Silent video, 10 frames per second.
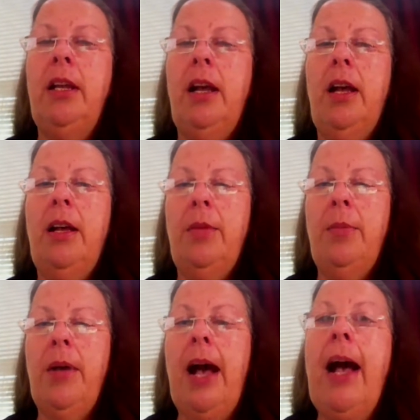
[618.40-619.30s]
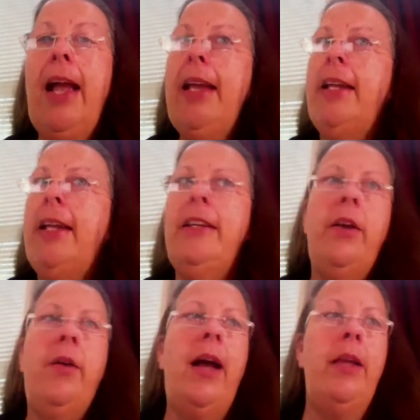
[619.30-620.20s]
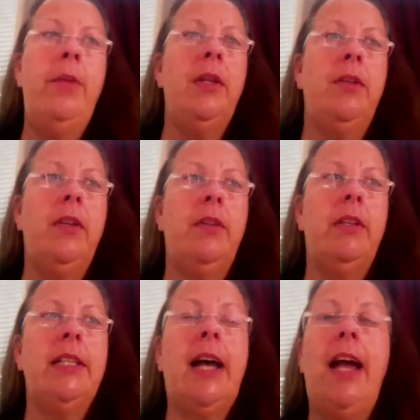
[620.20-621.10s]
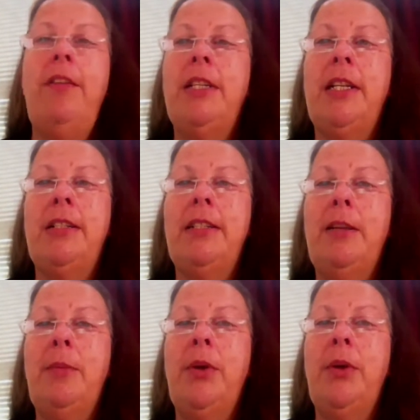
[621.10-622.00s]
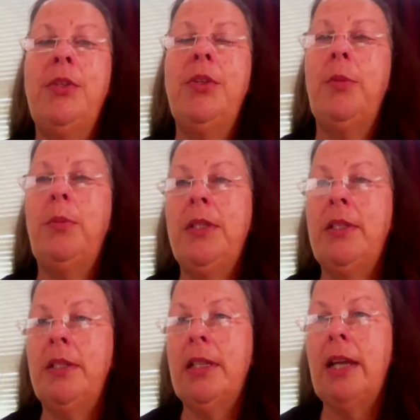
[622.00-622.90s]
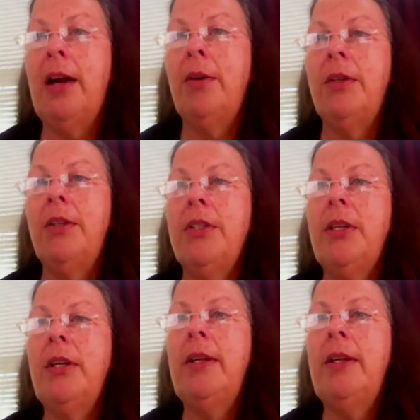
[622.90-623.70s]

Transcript: I know I am guilty of this. I have a tendency to post during business hours.